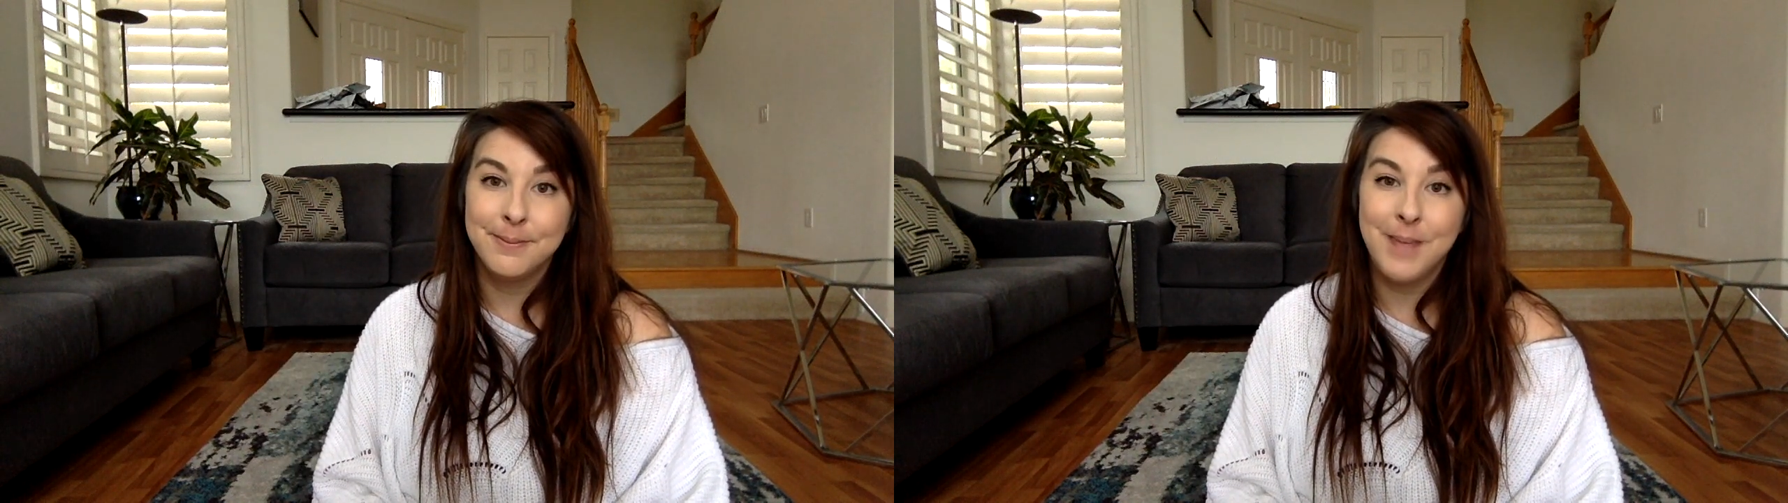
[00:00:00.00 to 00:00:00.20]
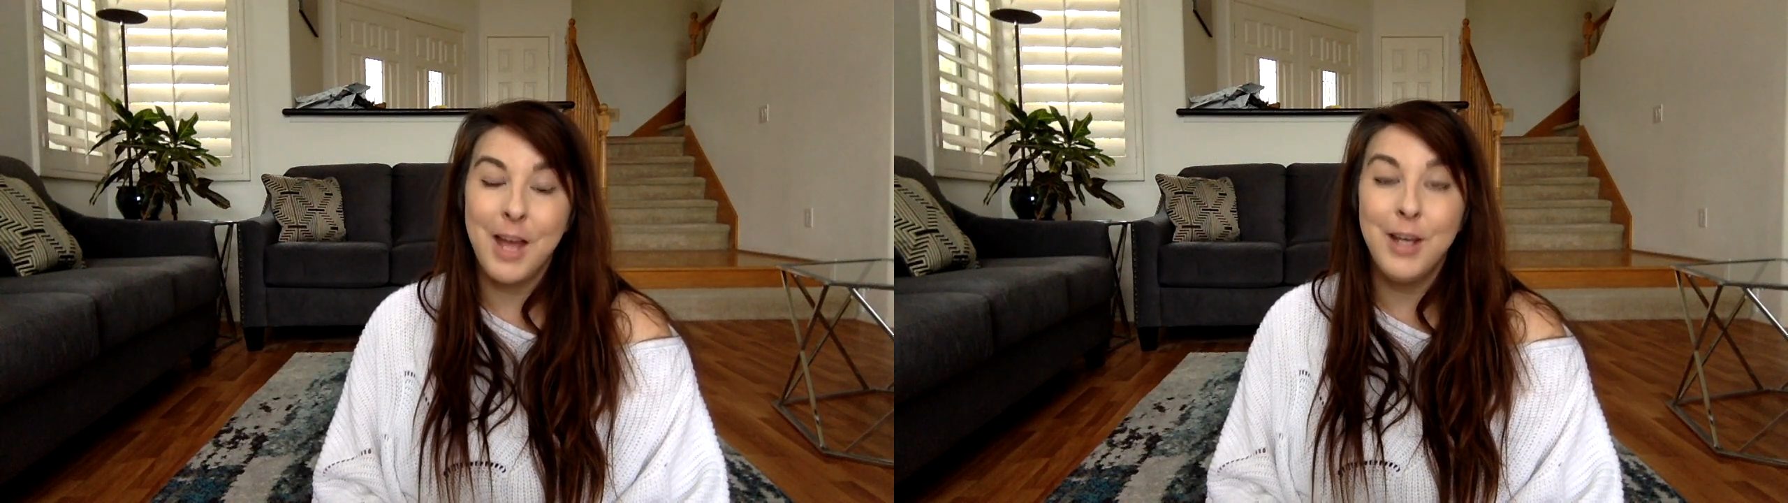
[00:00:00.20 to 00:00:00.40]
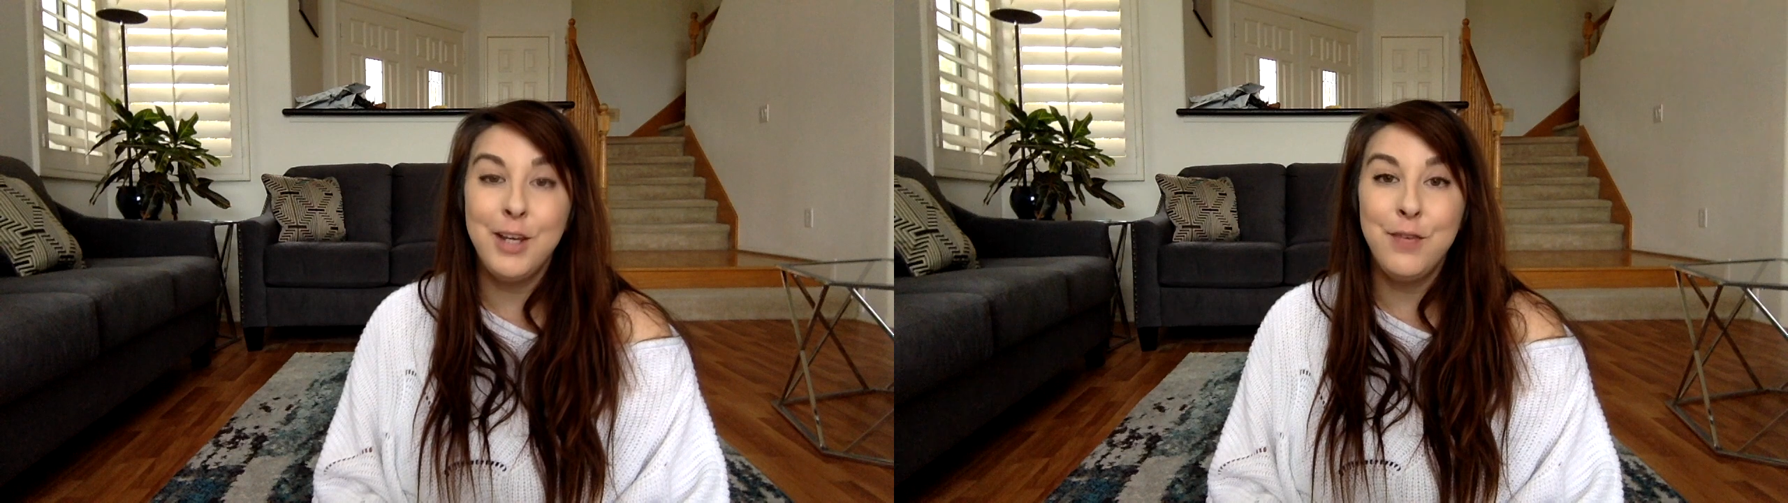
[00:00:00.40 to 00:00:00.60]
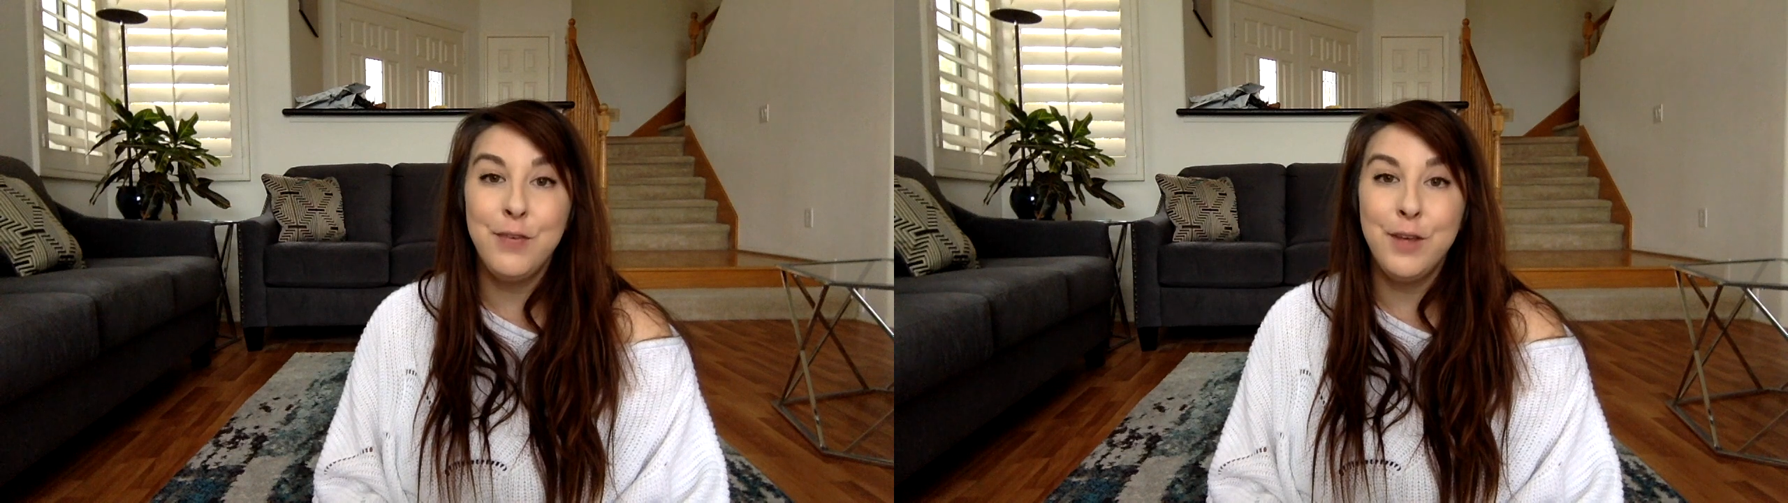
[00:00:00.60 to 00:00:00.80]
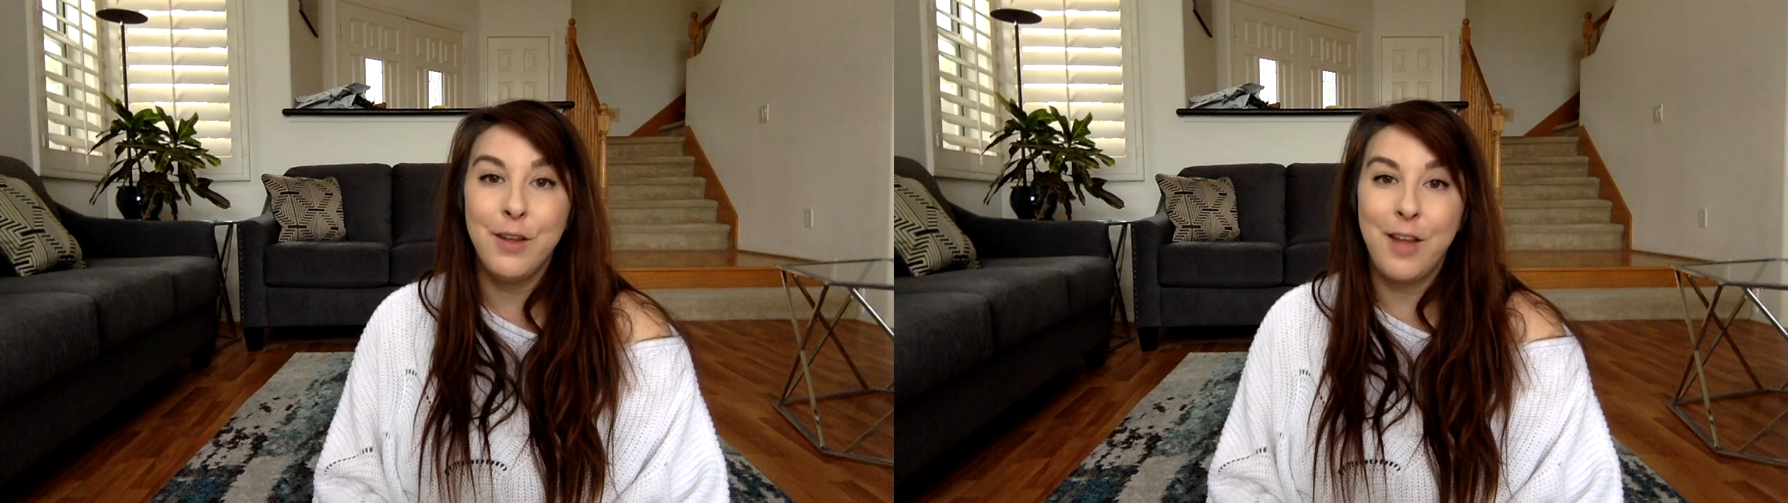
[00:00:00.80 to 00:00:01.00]
How did he
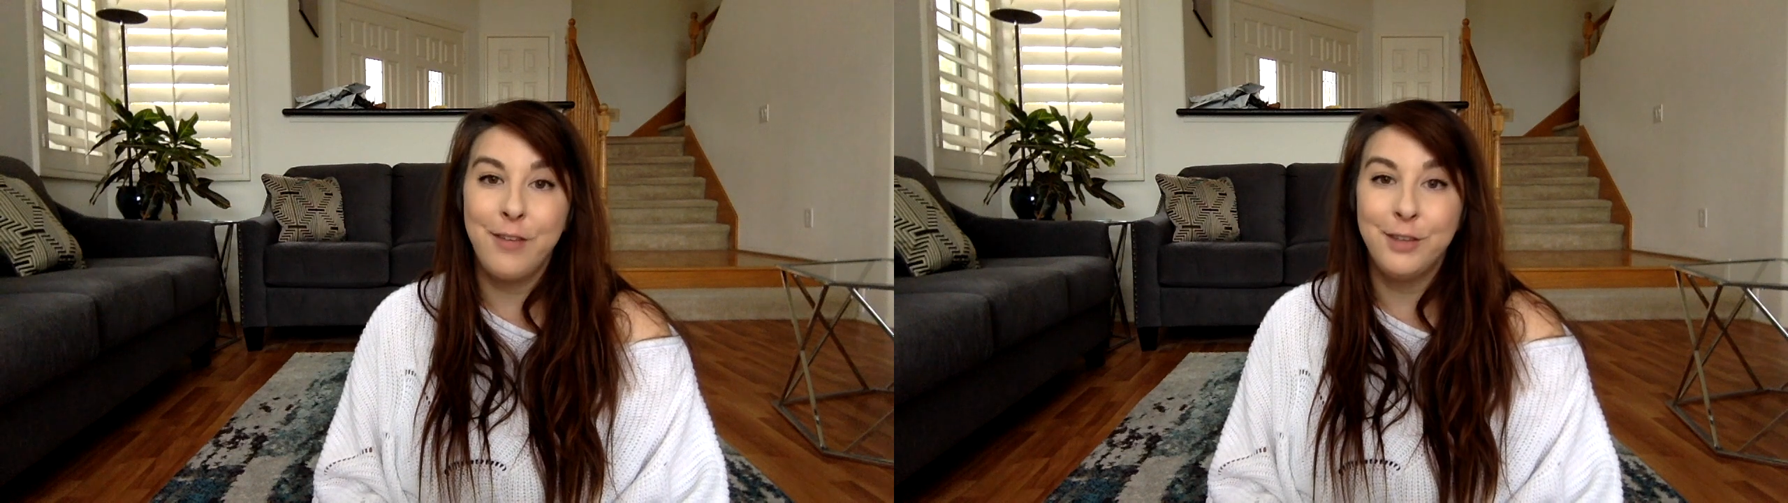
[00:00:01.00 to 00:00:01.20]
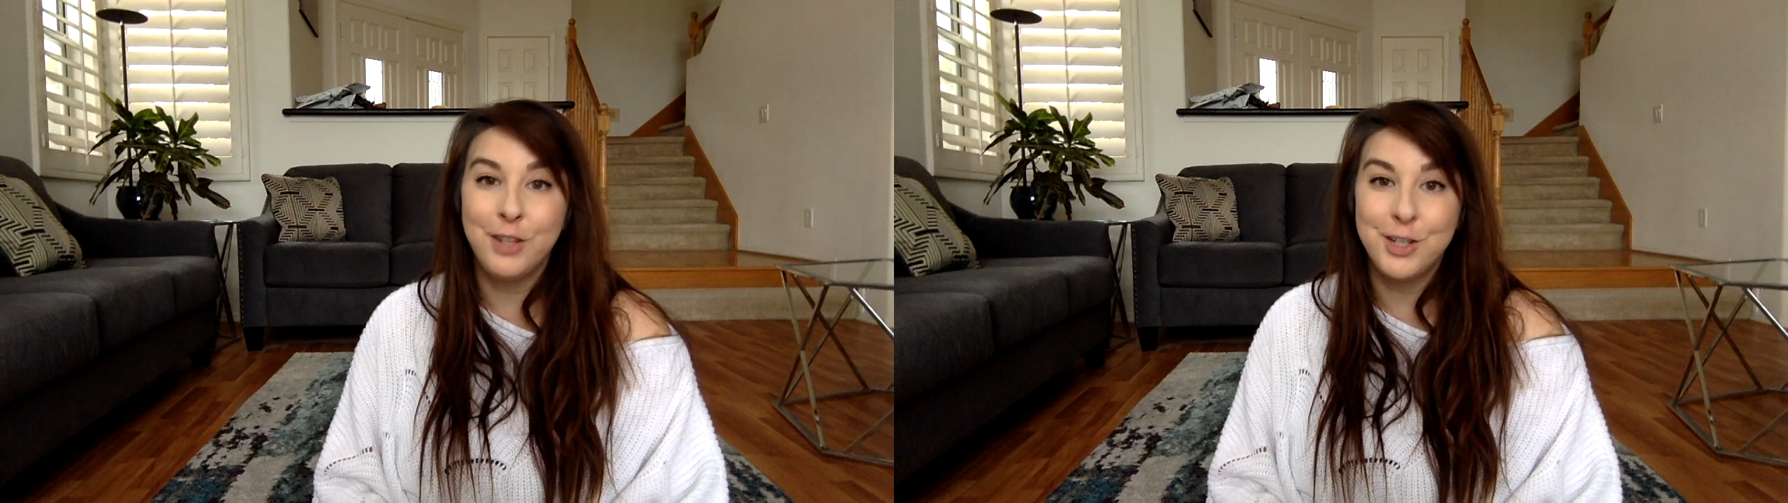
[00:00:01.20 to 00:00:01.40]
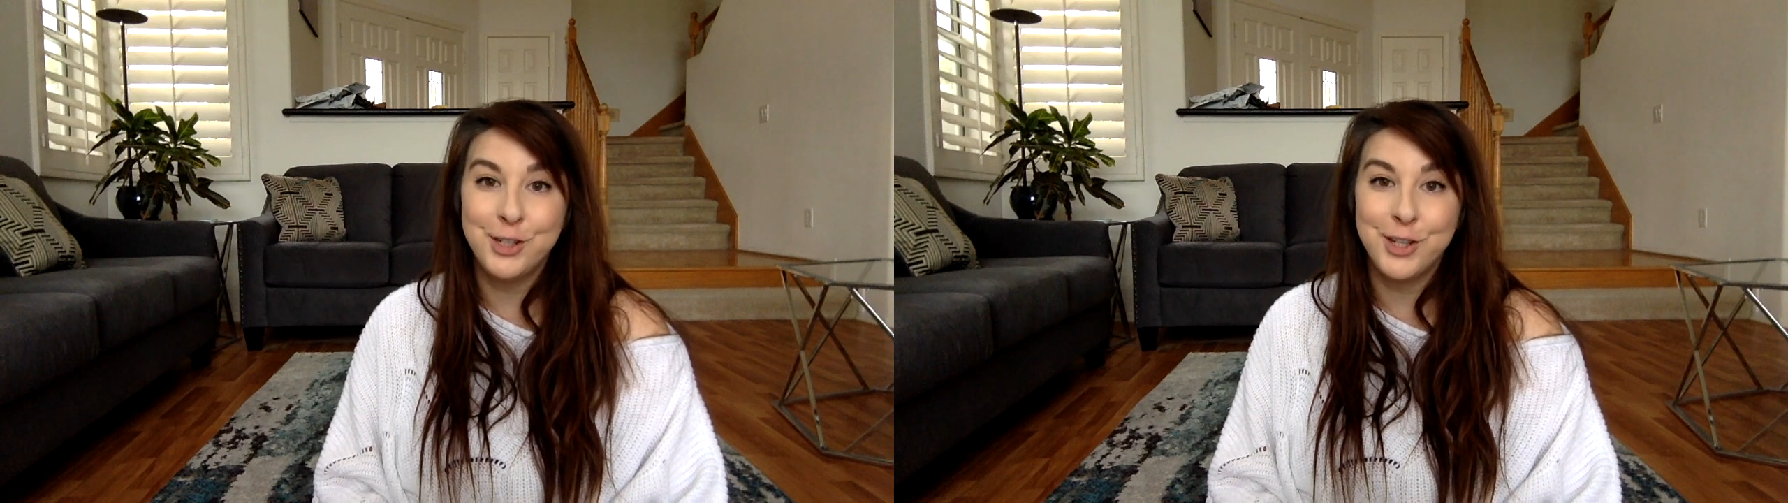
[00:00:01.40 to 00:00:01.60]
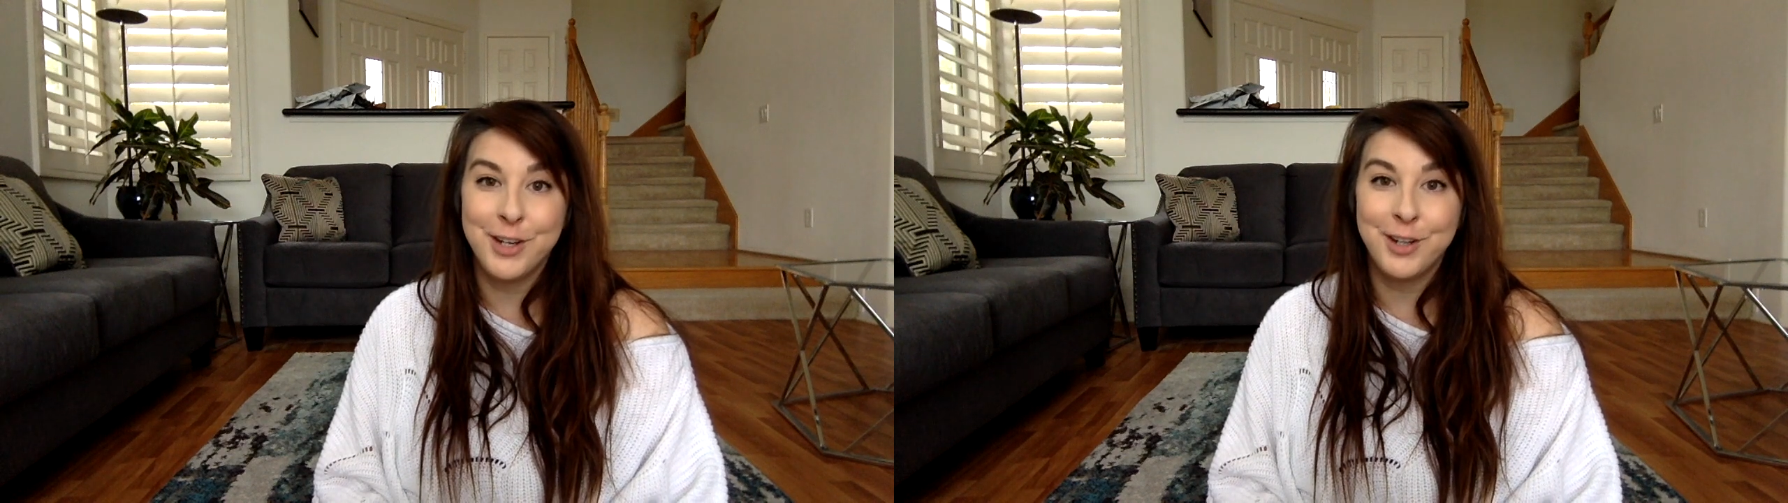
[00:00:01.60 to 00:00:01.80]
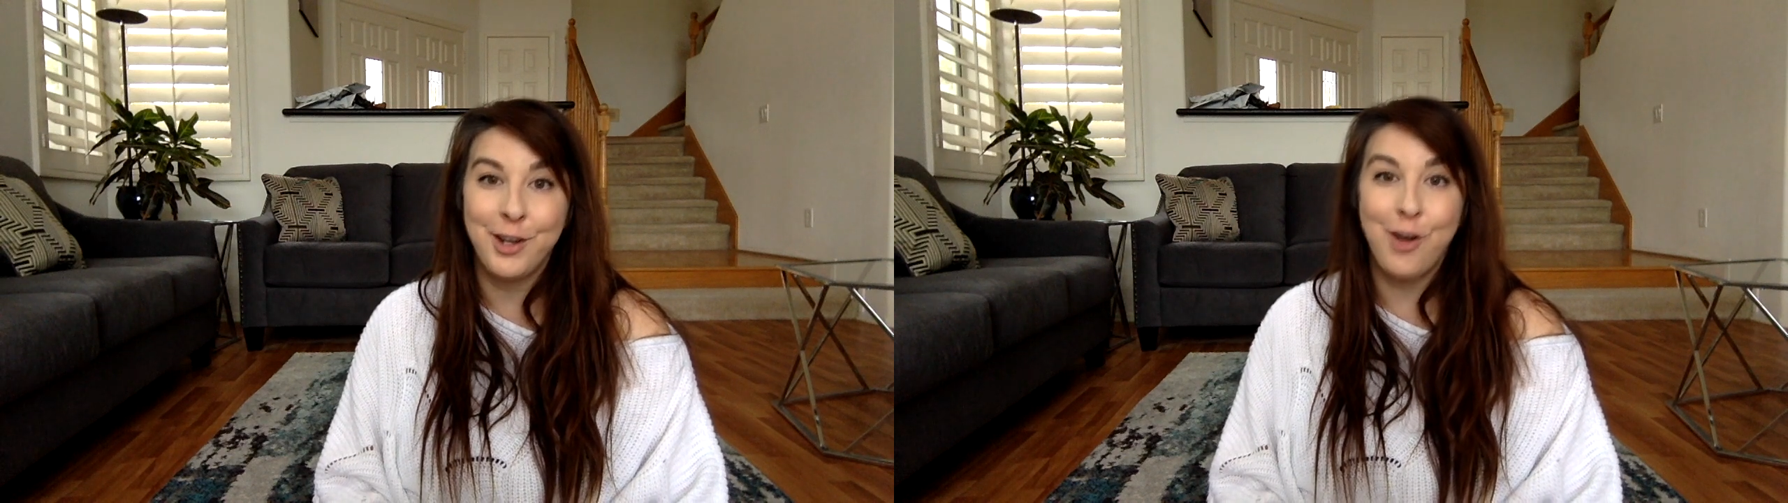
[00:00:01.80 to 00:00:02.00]
feel after he
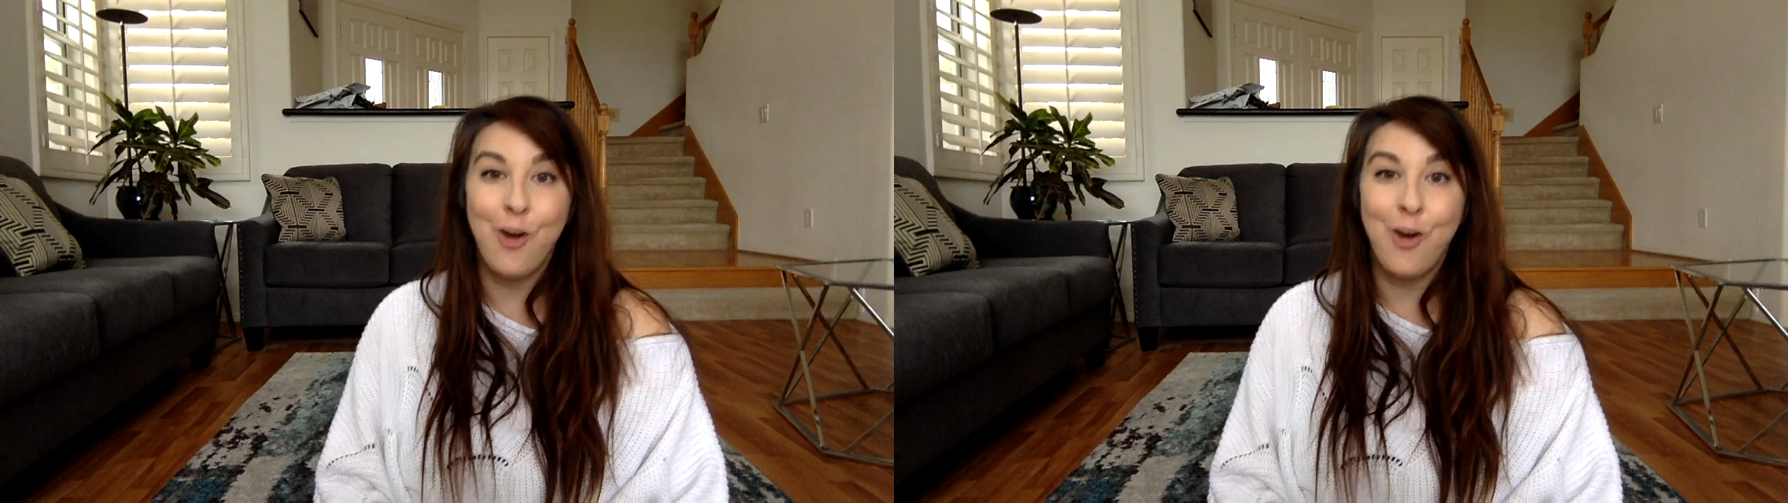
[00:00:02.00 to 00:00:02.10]
shared